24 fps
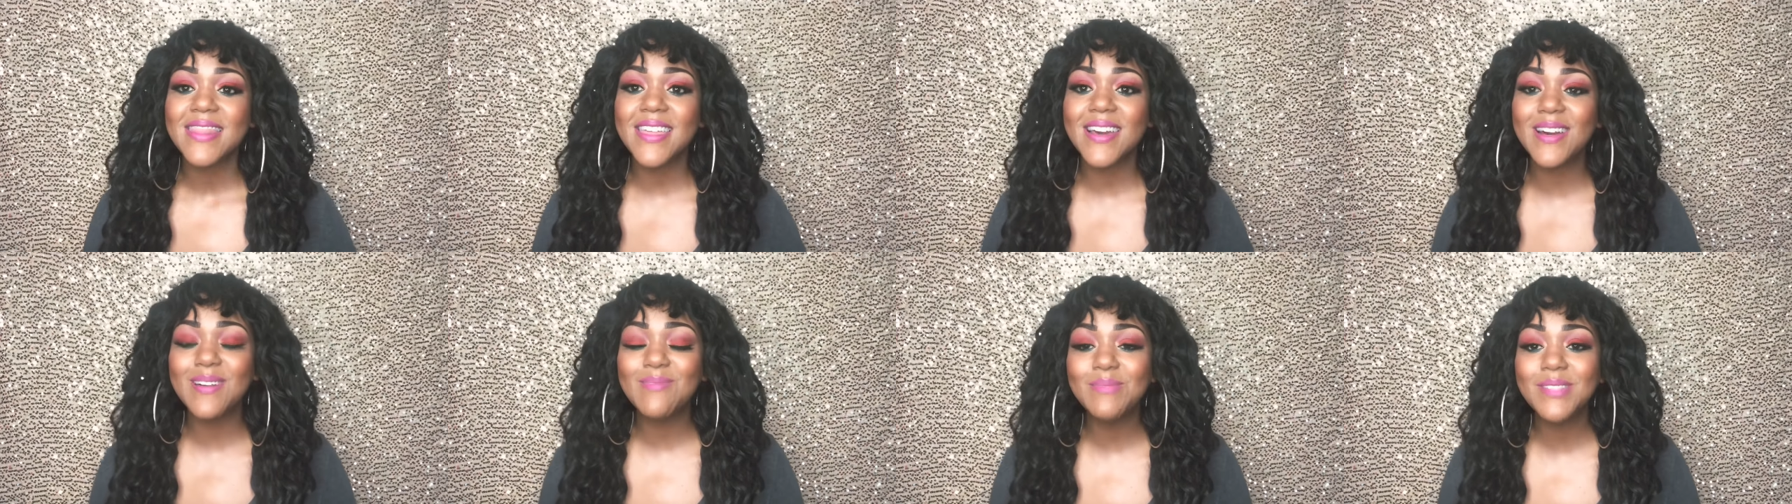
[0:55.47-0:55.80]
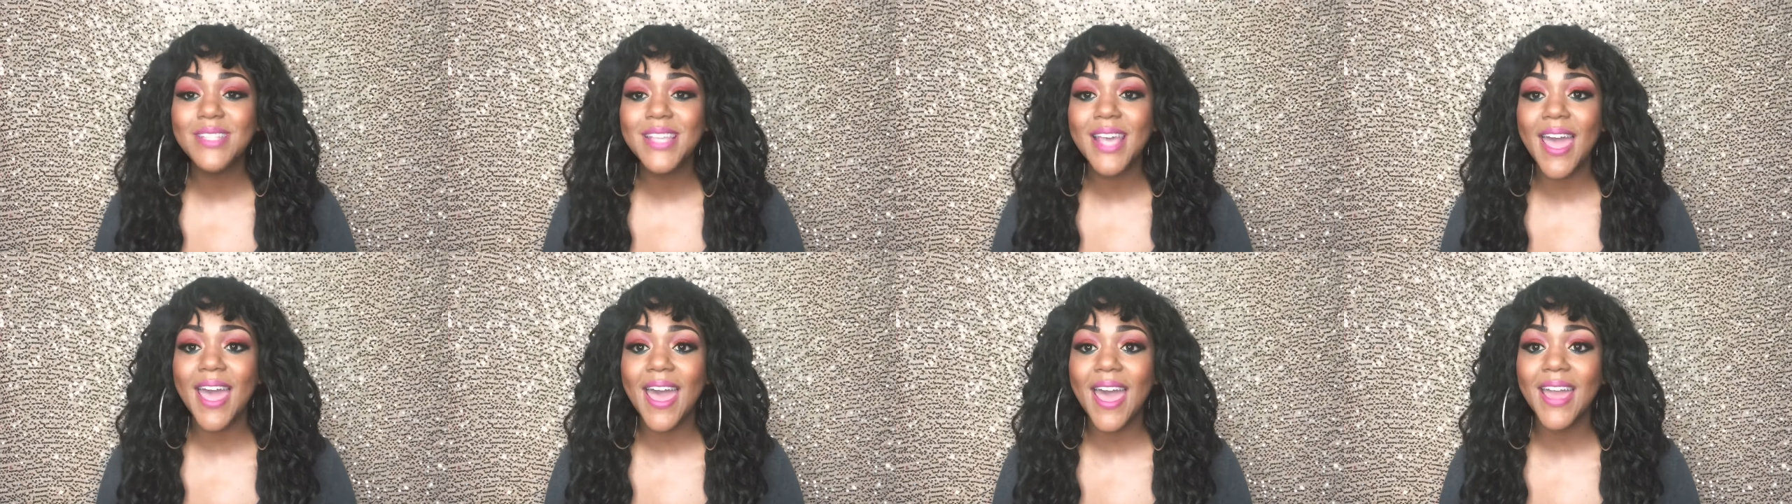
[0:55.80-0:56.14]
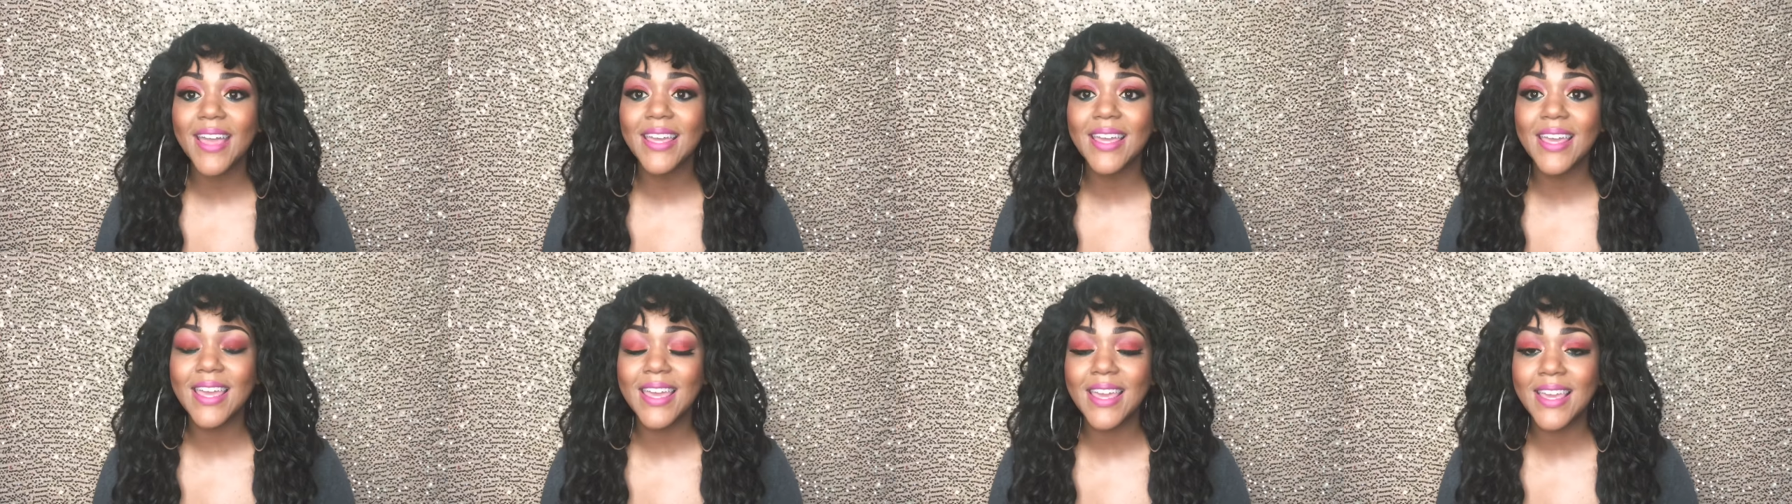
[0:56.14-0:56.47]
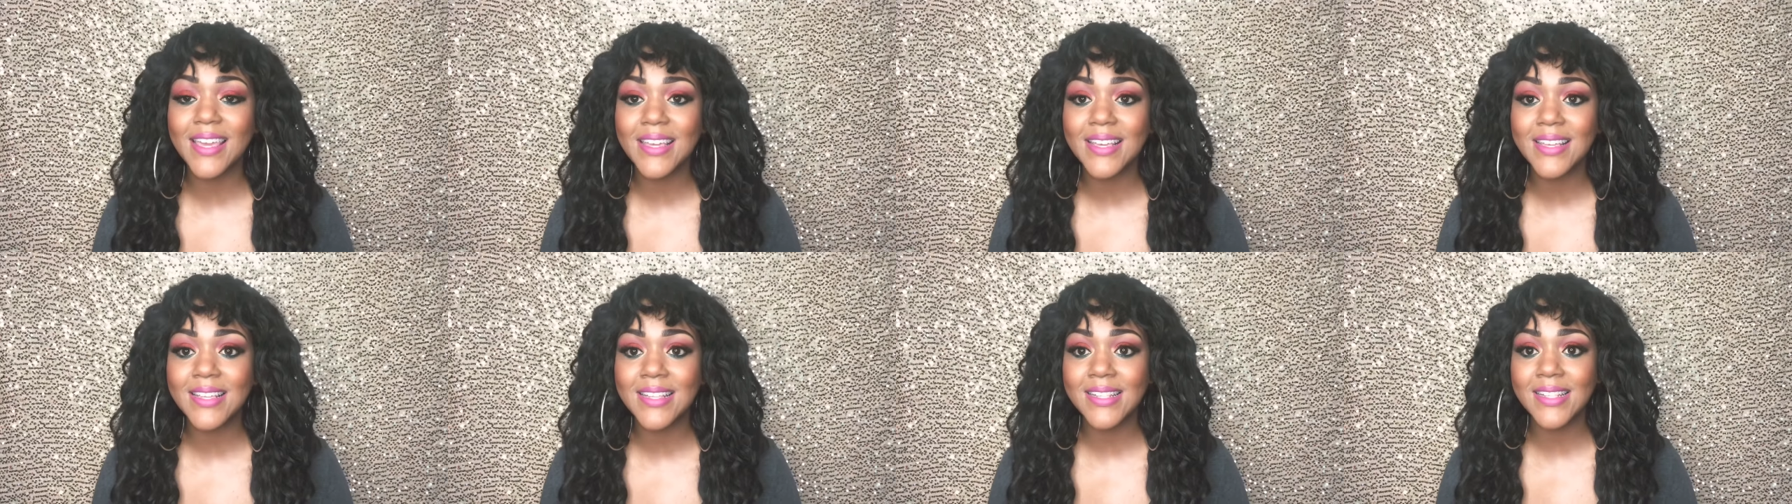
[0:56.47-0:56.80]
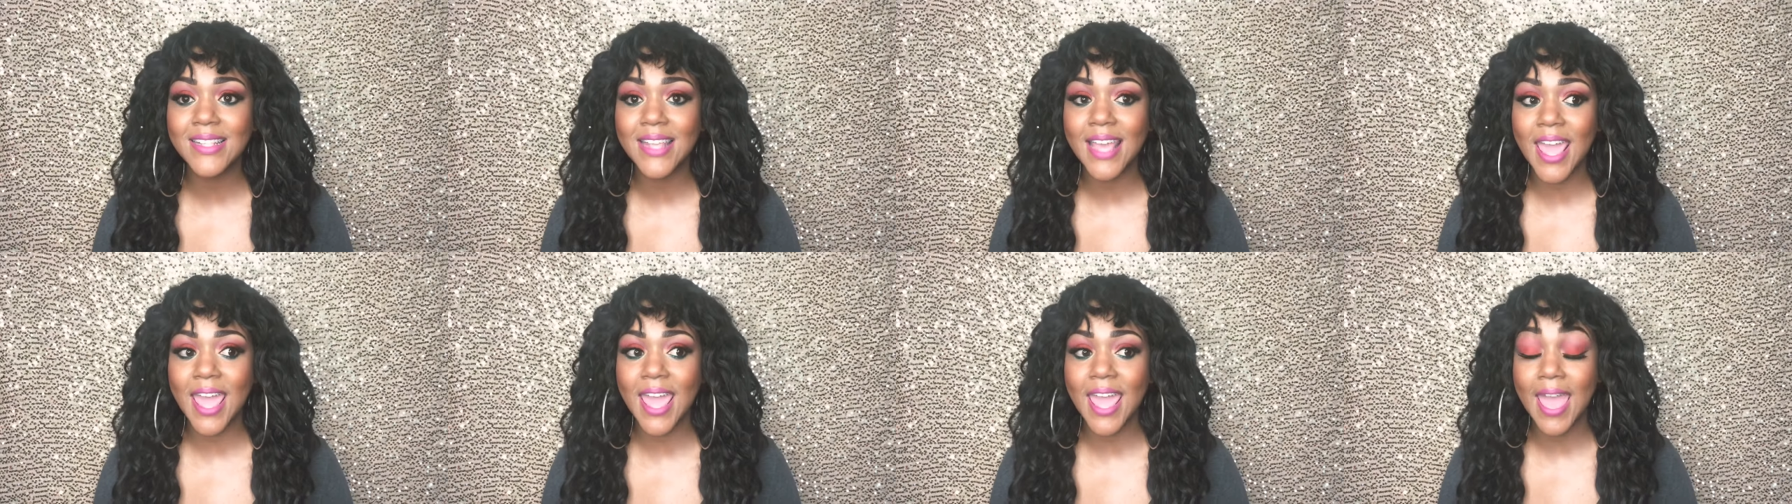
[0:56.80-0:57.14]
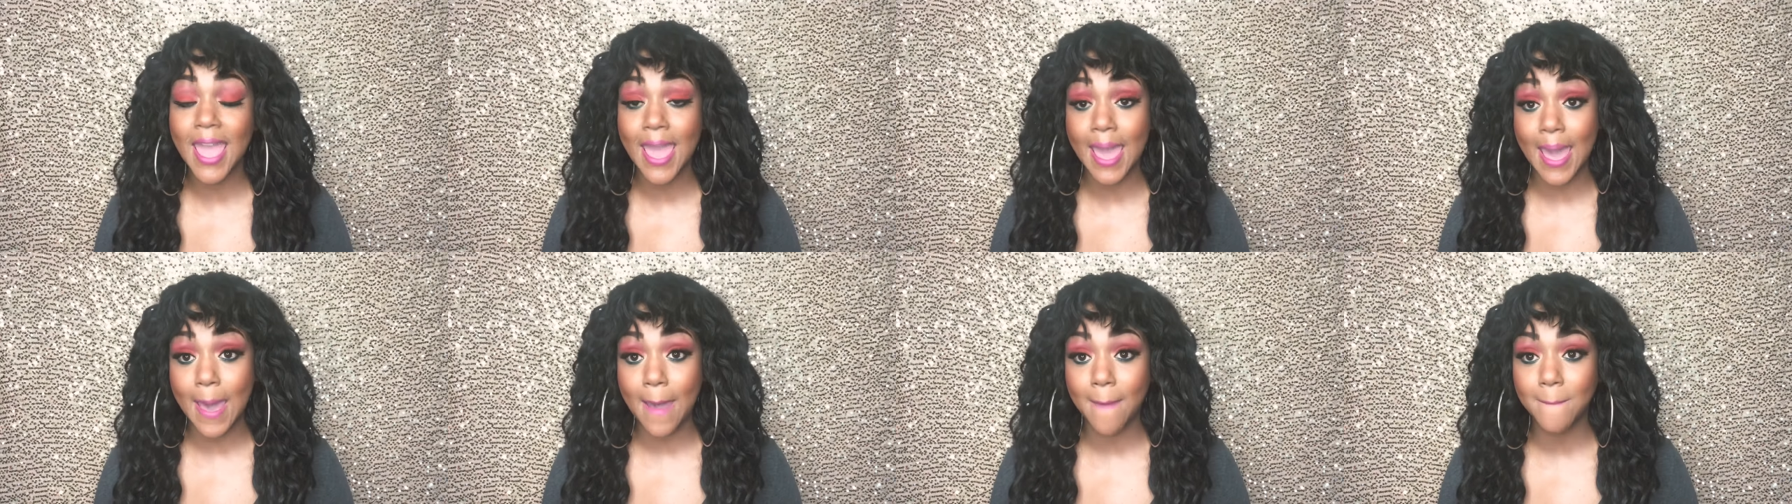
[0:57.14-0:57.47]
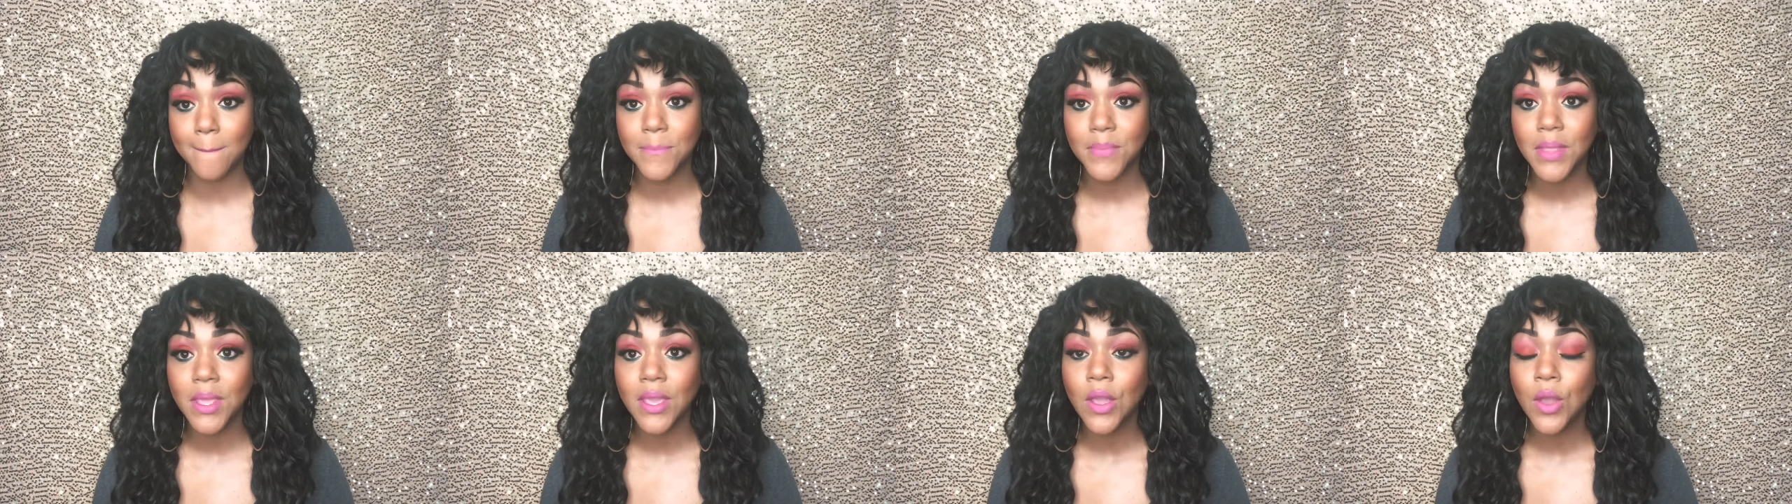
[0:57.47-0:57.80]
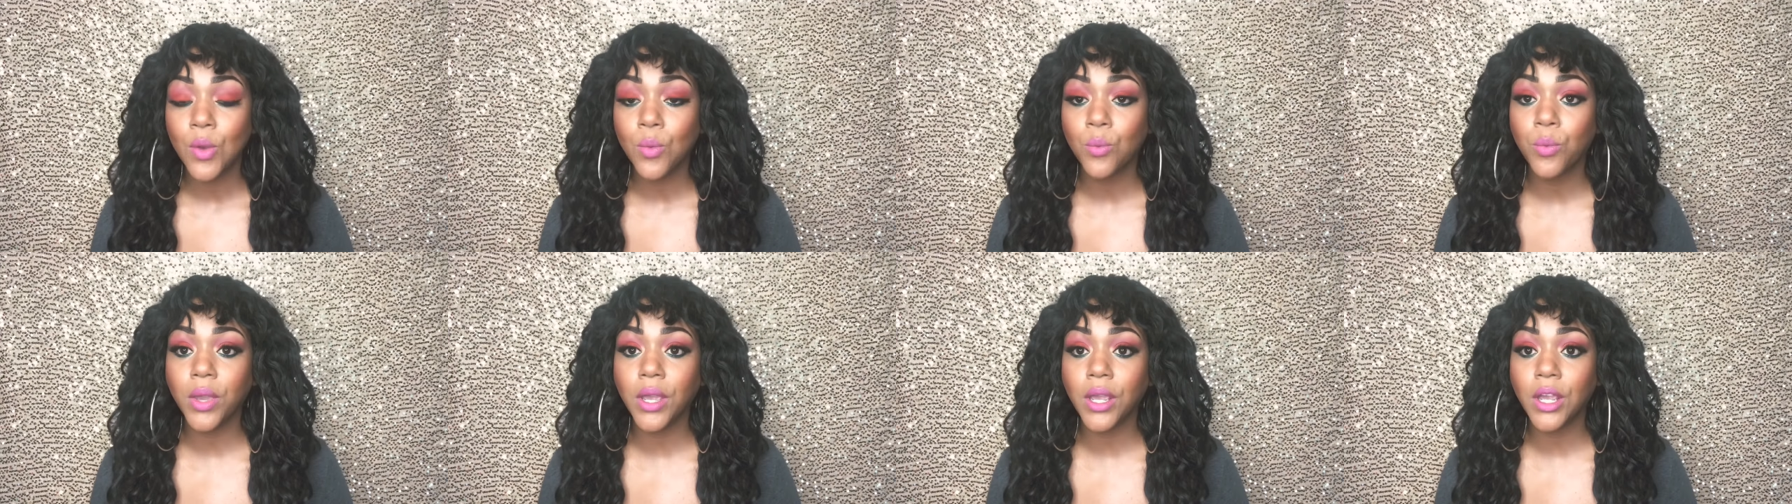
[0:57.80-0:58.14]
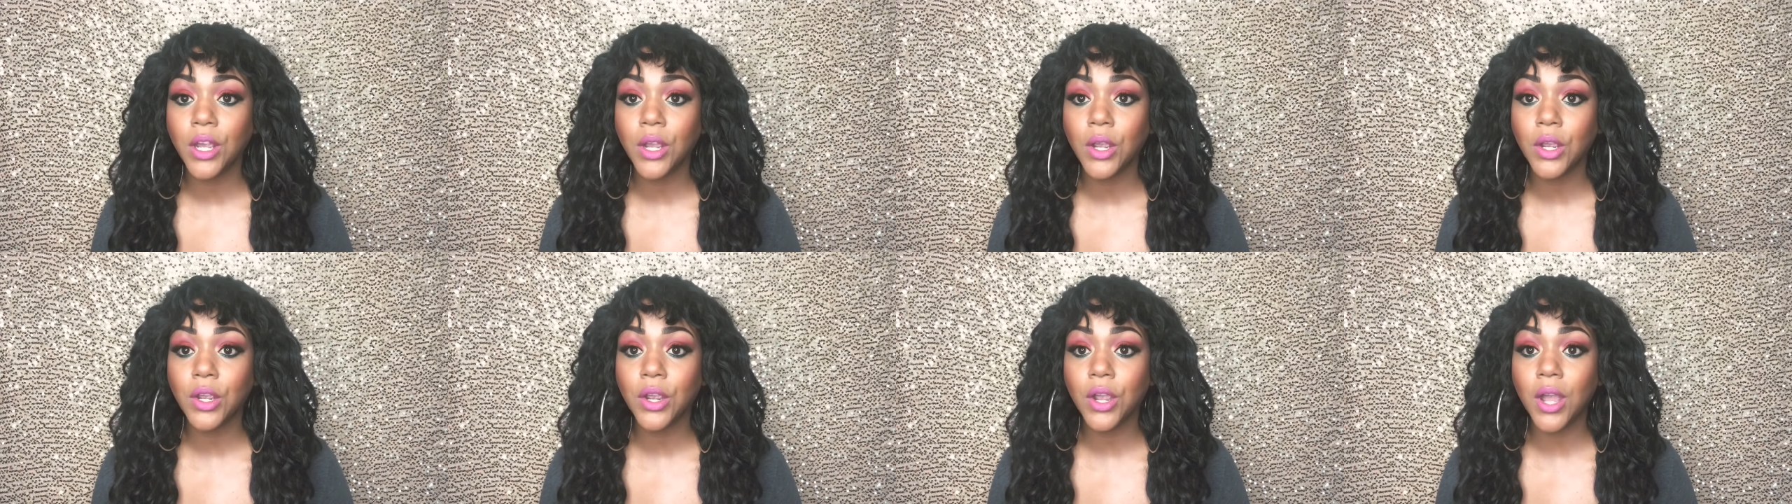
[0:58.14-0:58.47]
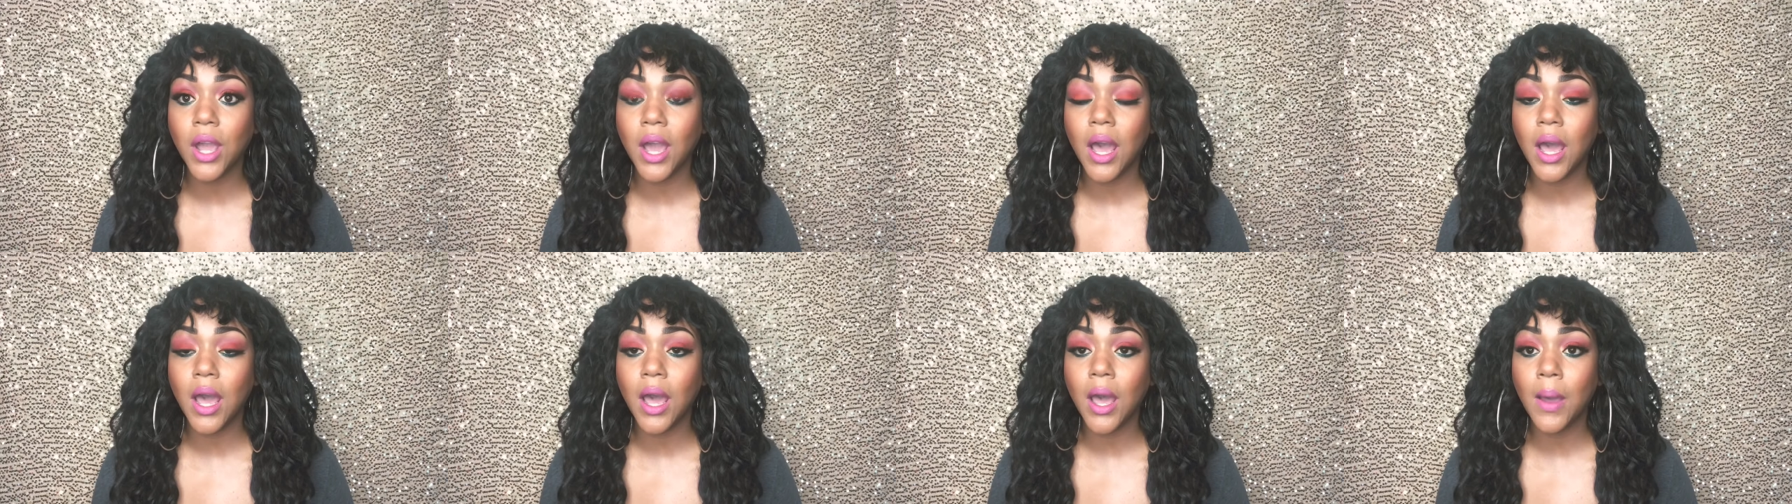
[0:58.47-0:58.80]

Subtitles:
Thumbtack is a app where